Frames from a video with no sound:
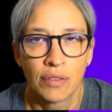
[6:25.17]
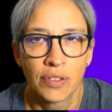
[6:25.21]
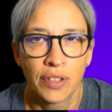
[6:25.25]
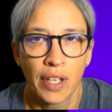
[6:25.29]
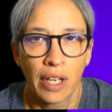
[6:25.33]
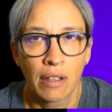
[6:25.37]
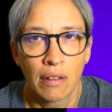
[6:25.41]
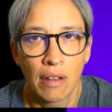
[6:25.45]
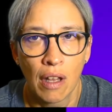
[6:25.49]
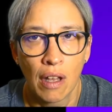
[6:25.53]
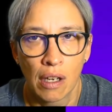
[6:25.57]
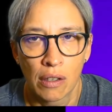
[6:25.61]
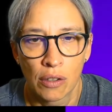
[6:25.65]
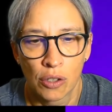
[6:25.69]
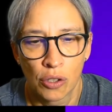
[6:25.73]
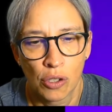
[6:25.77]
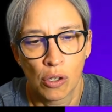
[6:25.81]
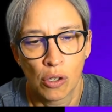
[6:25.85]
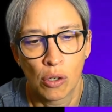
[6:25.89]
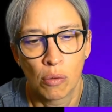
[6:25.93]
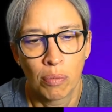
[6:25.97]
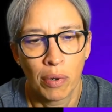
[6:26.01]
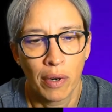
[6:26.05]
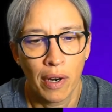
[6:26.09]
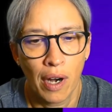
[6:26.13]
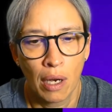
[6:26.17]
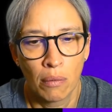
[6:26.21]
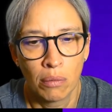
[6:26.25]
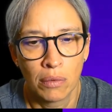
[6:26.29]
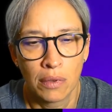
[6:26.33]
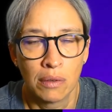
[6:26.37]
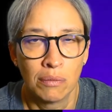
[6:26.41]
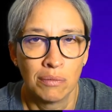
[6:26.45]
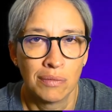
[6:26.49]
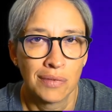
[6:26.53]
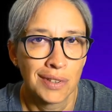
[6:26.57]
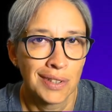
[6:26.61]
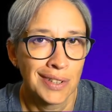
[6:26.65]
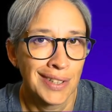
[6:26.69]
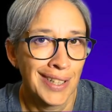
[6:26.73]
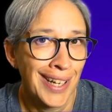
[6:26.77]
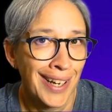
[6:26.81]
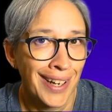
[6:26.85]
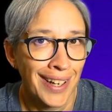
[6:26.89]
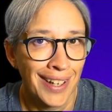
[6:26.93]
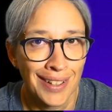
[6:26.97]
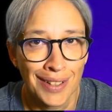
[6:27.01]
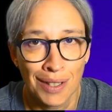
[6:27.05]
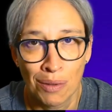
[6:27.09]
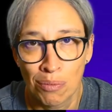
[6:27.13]
psychological problems
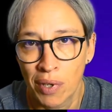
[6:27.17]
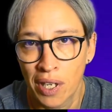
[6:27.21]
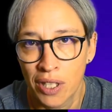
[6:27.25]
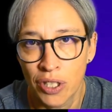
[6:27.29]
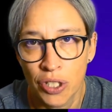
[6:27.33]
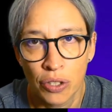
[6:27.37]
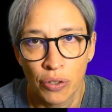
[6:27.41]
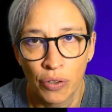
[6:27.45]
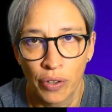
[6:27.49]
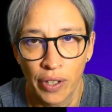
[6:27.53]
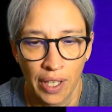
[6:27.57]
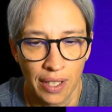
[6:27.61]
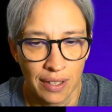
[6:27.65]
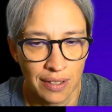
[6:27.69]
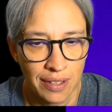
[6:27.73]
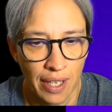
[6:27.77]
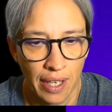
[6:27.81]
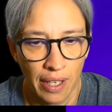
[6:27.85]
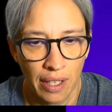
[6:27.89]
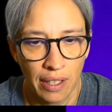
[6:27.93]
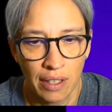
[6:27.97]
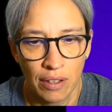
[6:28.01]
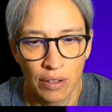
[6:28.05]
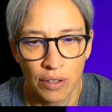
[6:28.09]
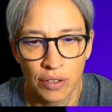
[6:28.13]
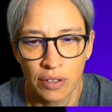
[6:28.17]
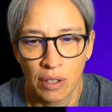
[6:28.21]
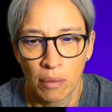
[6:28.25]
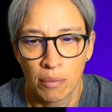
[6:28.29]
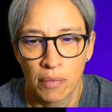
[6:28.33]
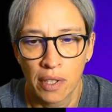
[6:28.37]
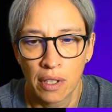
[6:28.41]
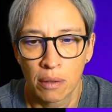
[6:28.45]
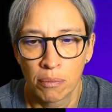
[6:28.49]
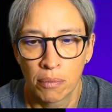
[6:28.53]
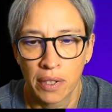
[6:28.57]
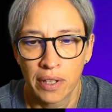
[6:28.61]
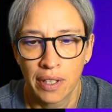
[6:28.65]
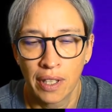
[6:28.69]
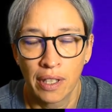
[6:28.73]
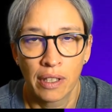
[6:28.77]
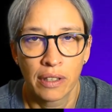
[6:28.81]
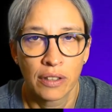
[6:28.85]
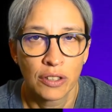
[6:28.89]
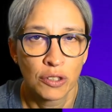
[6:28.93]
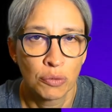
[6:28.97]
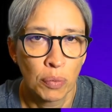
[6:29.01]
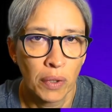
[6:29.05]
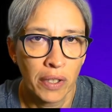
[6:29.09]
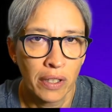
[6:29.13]
like depression or anxiety or something, but they
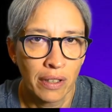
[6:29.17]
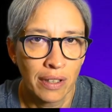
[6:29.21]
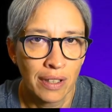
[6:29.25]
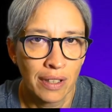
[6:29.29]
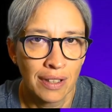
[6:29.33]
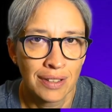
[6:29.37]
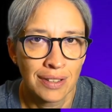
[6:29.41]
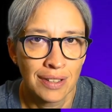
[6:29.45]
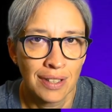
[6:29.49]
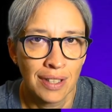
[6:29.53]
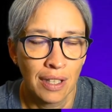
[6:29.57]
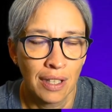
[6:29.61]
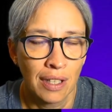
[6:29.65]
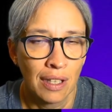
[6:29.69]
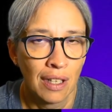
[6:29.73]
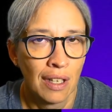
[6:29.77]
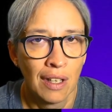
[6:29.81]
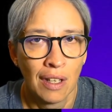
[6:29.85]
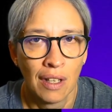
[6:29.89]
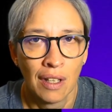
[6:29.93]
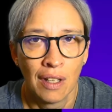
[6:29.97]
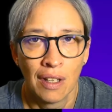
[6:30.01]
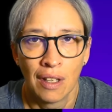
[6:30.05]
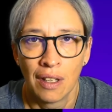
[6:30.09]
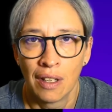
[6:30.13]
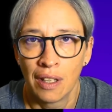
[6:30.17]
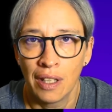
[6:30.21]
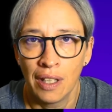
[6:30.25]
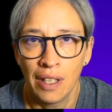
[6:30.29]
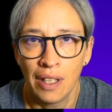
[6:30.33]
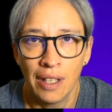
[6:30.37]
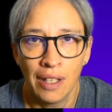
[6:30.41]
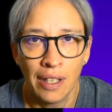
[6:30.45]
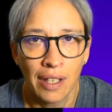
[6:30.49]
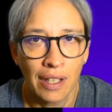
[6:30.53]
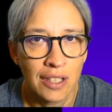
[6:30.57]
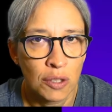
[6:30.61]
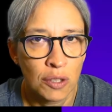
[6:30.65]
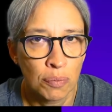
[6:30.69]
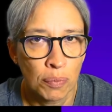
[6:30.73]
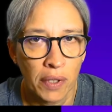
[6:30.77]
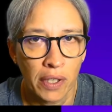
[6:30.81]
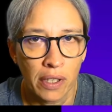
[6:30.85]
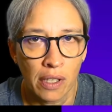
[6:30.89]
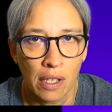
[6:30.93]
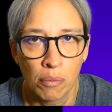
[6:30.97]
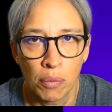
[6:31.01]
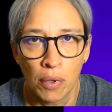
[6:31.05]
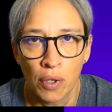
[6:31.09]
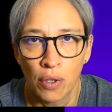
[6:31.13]
experience the
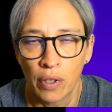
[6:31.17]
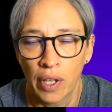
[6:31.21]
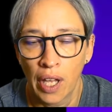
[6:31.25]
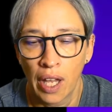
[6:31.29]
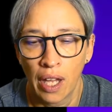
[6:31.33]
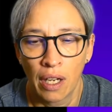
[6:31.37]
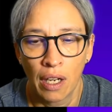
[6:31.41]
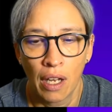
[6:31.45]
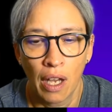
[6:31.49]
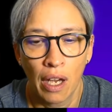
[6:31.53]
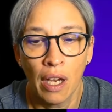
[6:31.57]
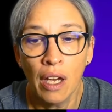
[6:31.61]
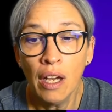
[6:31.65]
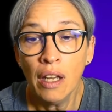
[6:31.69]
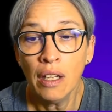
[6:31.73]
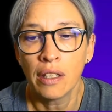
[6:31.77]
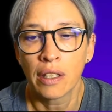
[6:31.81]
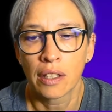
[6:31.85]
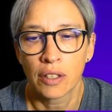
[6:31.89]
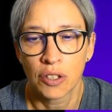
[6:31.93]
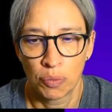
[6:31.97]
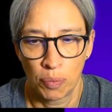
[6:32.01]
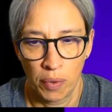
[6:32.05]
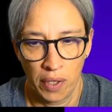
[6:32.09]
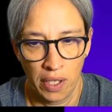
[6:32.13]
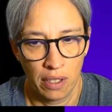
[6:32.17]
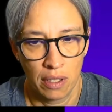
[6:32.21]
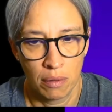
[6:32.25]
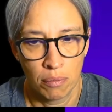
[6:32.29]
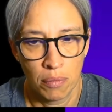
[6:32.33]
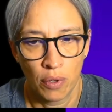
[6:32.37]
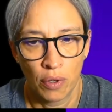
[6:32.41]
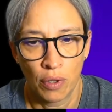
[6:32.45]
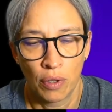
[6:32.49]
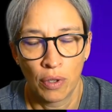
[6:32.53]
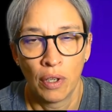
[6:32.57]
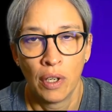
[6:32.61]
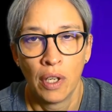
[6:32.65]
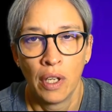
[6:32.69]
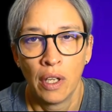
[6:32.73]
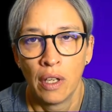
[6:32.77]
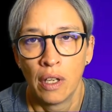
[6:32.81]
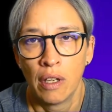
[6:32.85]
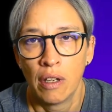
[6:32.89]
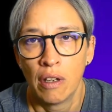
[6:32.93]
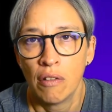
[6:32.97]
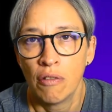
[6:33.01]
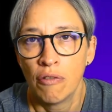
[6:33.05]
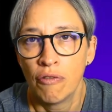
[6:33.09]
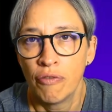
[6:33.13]
inexplicable and unexplainable
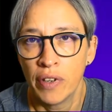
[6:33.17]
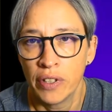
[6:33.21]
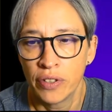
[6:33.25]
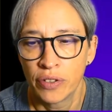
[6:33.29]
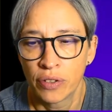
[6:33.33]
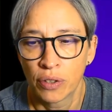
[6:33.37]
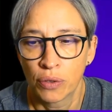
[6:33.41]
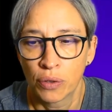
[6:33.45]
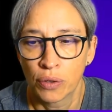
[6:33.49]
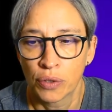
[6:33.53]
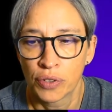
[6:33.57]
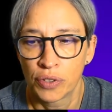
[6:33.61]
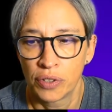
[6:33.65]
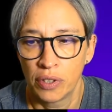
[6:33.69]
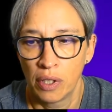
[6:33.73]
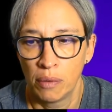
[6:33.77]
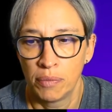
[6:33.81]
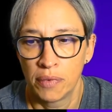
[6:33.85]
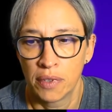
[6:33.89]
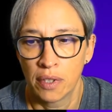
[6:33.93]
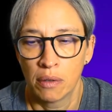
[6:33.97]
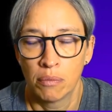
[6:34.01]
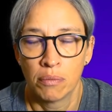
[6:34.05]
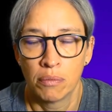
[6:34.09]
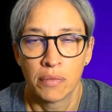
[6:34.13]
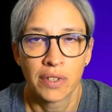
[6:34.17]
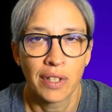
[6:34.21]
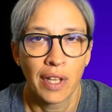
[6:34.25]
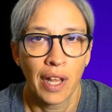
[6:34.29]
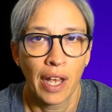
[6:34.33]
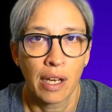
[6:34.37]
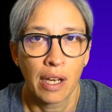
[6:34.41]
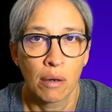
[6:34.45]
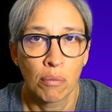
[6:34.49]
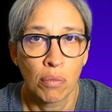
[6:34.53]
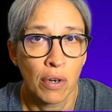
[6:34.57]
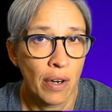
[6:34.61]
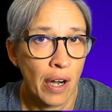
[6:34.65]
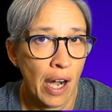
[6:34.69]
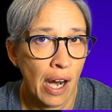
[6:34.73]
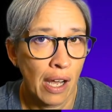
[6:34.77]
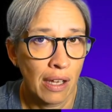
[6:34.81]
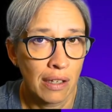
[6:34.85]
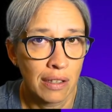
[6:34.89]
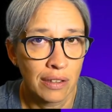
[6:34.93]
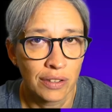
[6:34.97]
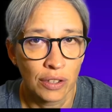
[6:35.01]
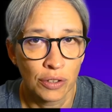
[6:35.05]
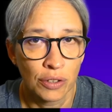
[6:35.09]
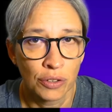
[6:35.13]
physical symptoms like
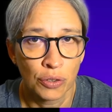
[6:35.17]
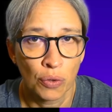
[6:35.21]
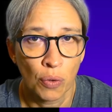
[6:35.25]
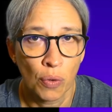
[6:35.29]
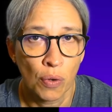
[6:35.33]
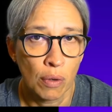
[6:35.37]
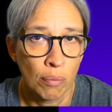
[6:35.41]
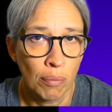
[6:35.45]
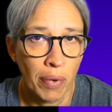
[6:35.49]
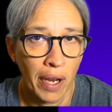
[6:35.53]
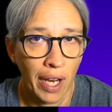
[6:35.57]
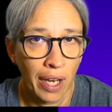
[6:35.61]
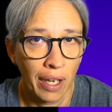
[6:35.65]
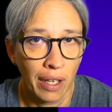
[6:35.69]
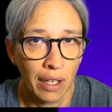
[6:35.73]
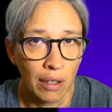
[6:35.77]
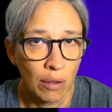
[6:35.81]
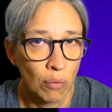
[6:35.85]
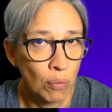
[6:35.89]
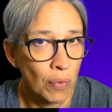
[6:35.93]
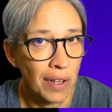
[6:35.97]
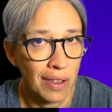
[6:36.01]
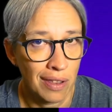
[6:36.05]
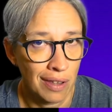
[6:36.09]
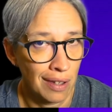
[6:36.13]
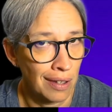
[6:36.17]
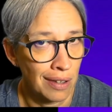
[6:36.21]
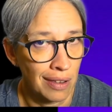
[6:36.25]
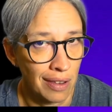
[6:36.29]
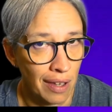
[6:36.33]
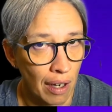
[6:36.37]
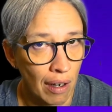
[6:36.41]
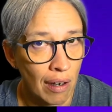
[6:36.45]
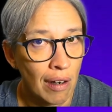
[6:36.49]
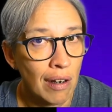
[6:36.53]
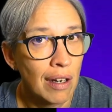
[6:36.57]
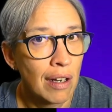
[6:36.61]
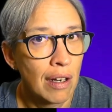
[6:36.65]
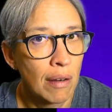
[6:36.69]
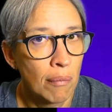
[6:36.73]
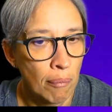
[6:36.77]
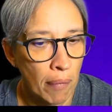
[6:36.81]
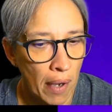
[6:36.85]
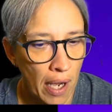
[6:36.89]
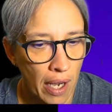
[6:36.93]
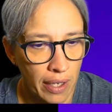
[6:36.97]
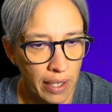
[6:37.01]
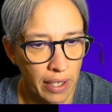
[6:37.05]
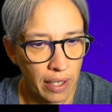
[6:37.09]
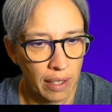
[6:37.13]
paralysis or pain within their
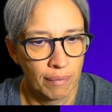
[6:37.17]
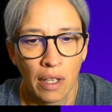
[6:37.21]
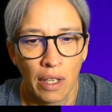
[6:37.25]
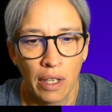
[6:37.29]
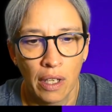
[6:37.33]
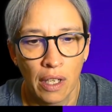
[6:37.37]
body.